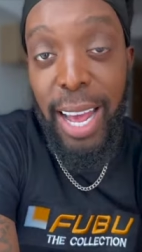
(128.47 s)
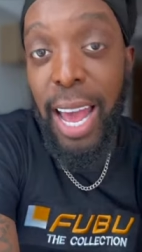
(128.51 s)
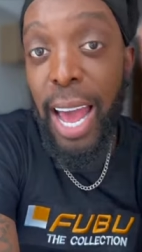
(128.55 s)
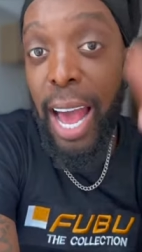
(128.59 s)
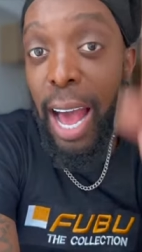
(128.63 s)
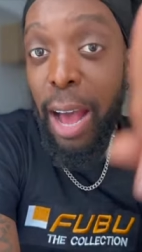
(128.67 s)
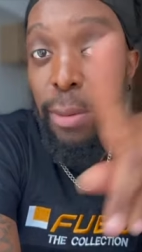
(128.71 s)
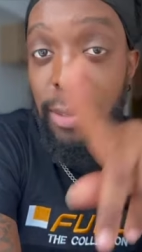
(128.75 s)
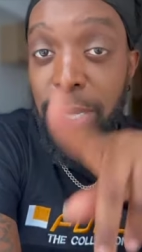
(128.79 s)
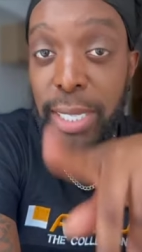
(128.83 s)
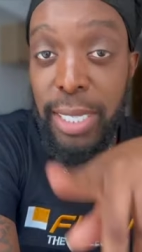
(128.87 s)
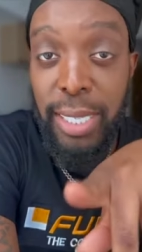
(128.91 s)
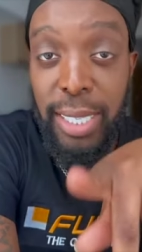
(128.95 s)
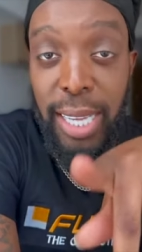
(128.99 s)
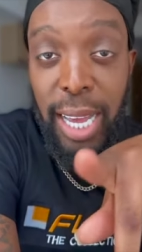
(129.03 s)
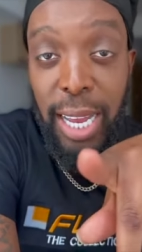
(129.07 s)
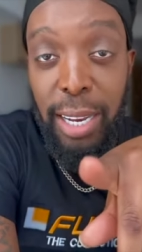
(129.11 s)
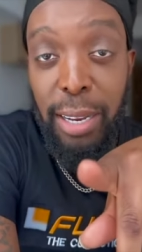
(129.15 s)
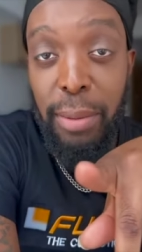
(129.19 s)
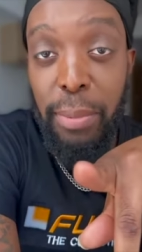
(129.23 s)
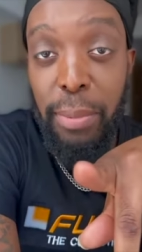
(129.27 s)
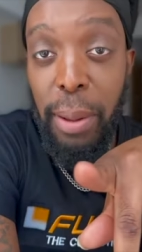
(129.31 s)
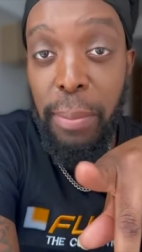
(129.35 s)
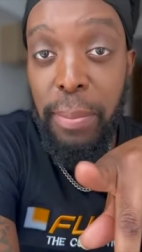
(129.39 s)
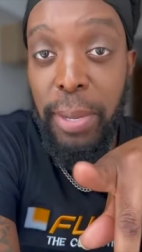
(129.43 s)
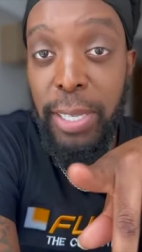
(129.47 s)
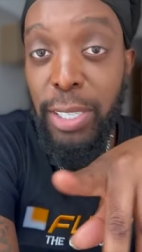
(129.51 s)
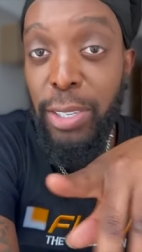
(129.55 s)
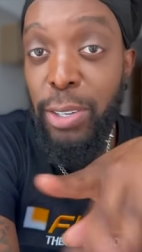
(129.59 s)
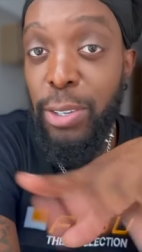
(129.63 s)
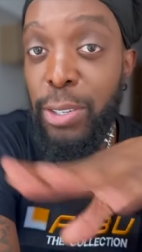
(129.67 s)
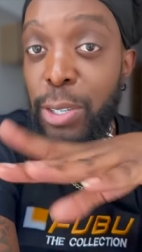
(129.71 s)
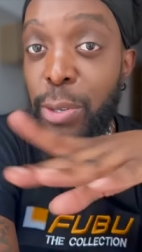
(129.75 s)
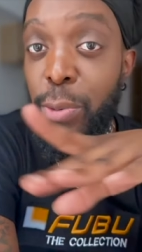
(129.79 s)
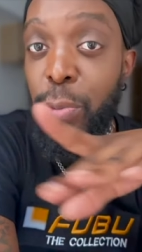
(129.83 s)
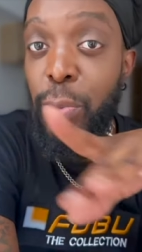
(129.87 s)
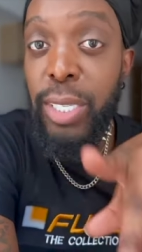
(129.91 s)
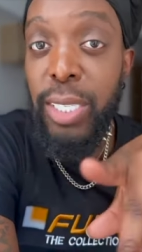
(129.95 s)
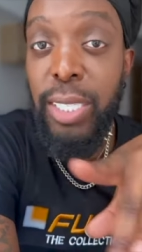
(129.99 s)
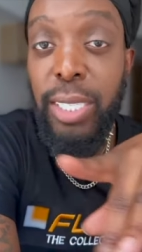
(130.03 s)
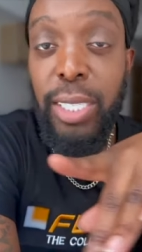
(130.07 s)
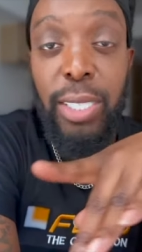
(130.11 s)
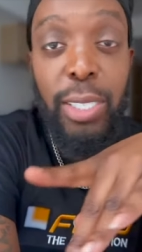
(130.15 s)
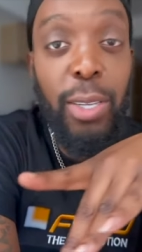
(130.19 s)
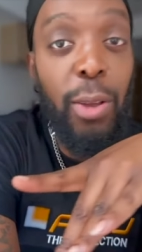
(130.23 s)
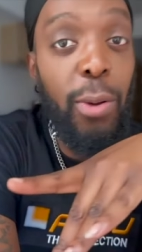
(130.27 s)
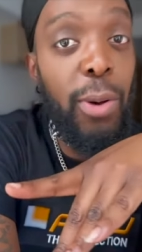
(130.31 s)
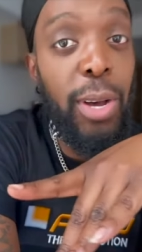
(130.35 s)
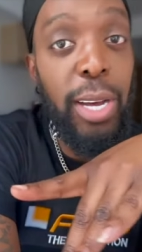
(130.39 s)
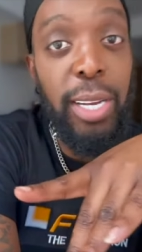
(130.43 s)
I was excited about my surgery, was
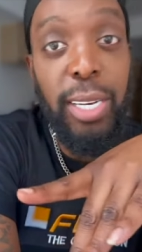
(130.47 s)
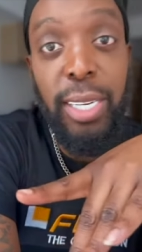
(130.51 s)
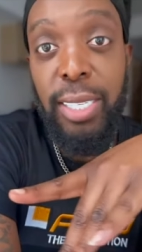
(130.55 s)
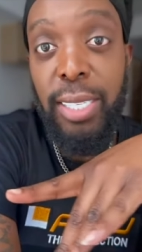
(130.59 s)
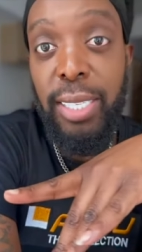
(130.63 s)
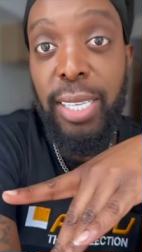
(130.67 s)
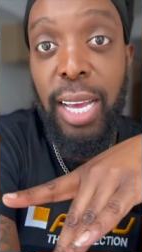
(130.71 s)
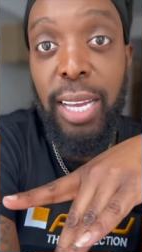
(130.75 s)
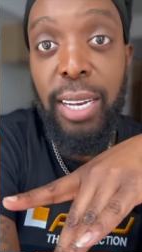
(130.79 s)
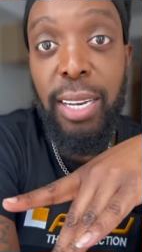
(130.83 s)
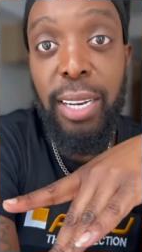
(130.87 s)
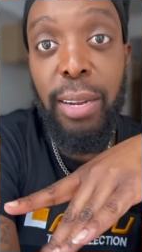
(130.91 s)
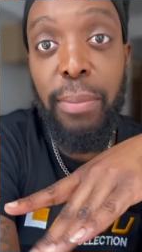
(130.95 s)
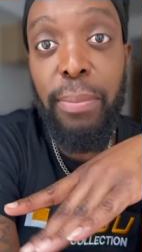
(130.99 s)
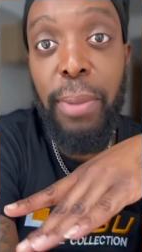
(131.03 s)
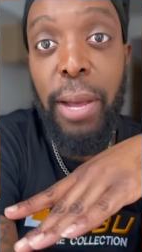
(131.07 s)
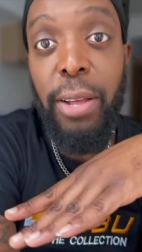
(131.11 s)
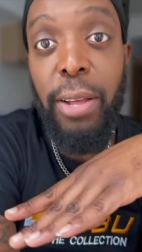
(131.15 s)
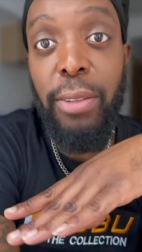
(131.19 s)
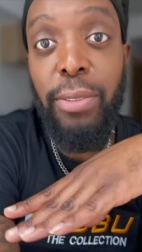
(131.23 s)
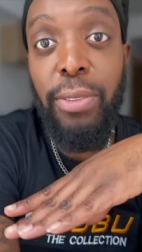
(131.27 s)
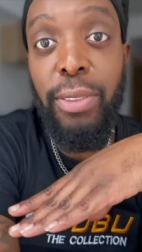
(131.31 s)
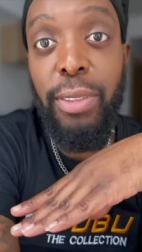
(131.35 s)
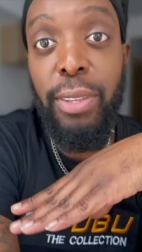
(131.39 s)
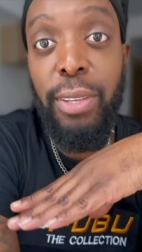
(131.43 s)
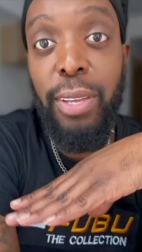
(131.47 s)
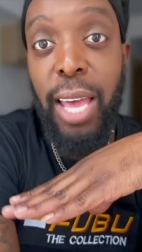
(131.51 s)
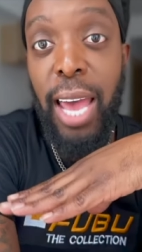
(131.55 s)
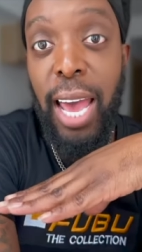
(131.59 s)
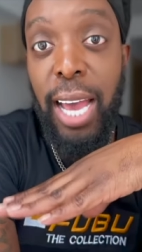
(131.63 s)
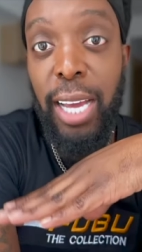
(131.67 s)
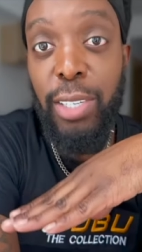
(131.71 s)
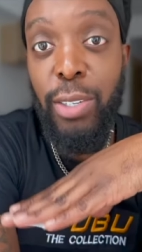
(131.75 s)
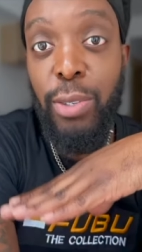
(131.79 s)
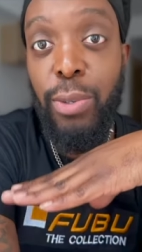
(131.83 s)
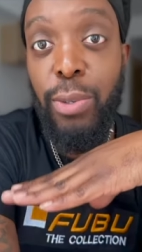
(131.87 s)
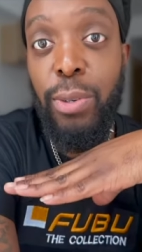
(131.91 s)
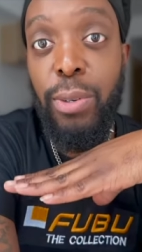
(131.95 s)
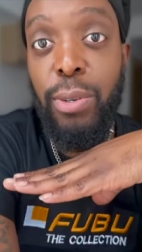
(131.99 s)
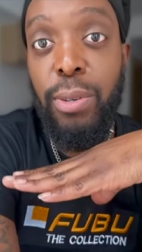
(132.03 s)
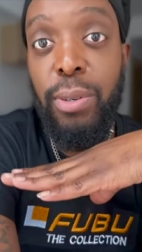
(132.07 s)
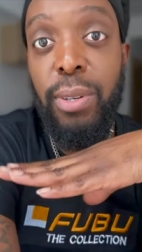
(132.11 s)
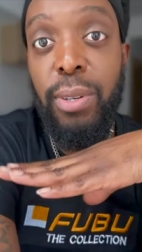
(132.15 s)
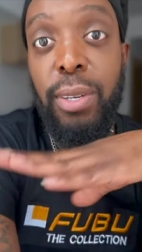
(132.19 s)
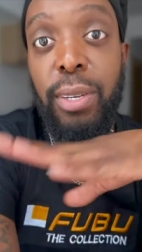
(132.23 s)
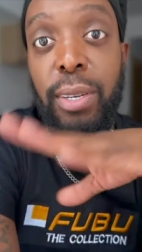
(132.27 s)
so unexcited about the actual